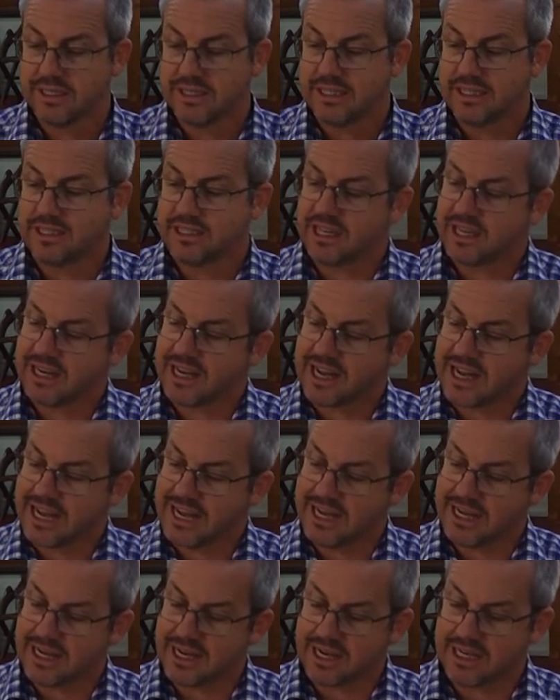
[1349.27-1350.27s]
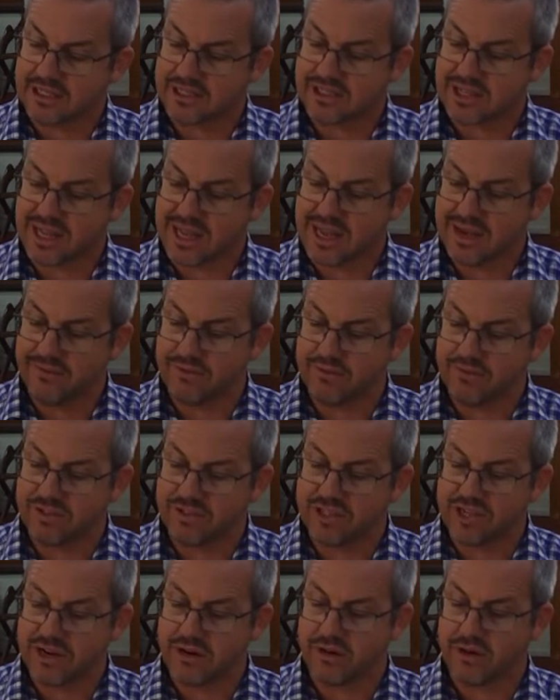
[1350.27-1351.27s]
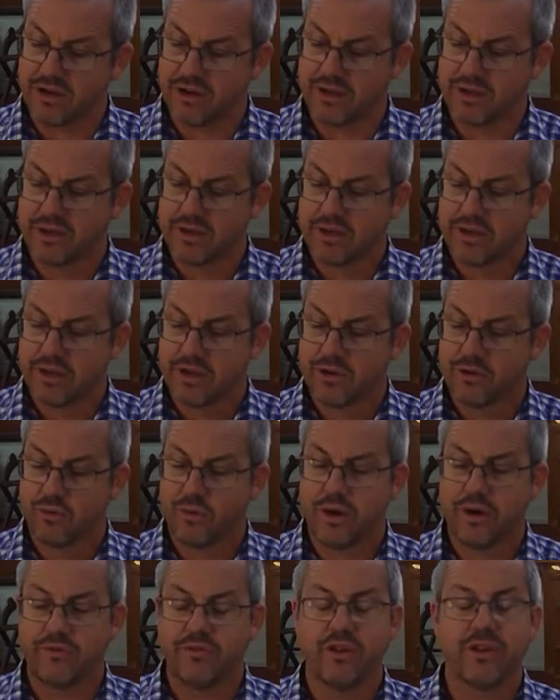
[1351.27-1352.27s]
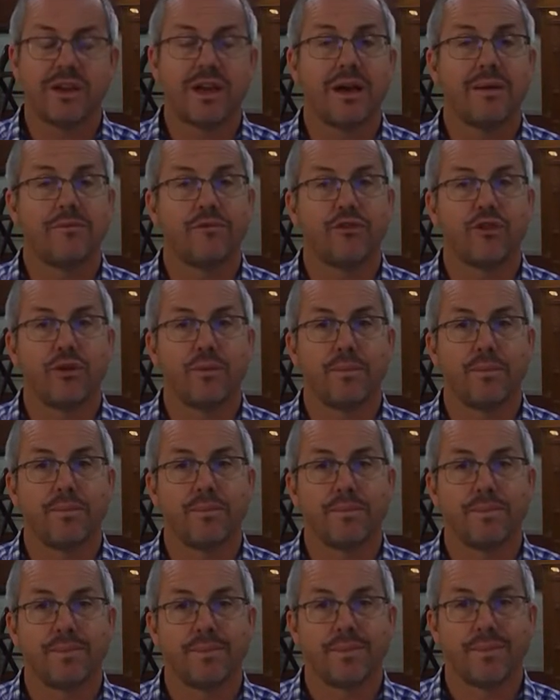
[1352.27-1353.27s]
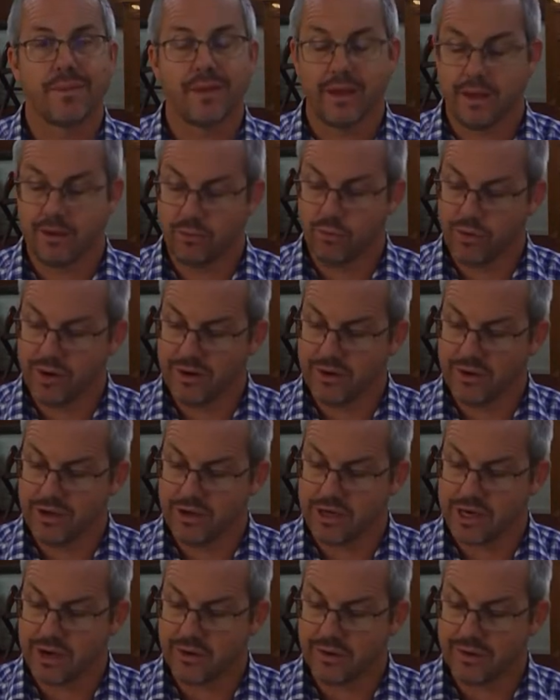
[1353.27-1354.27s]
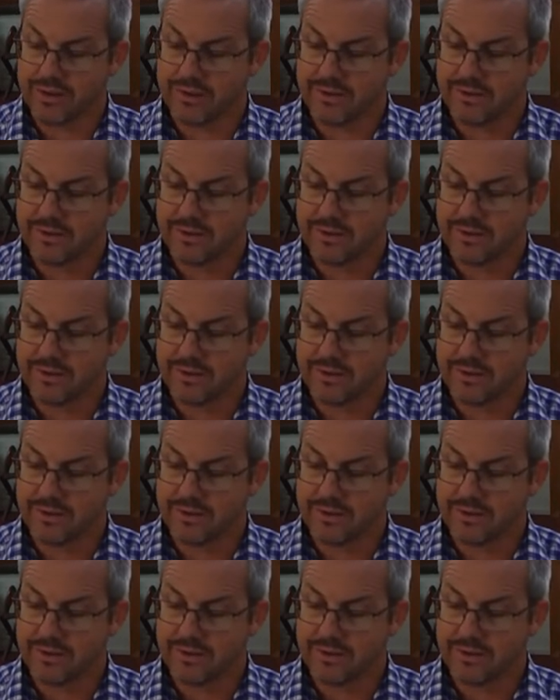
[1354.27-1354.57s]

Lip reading: He said, "Hagar, slave of Sarai, where have you come from and where are you going?"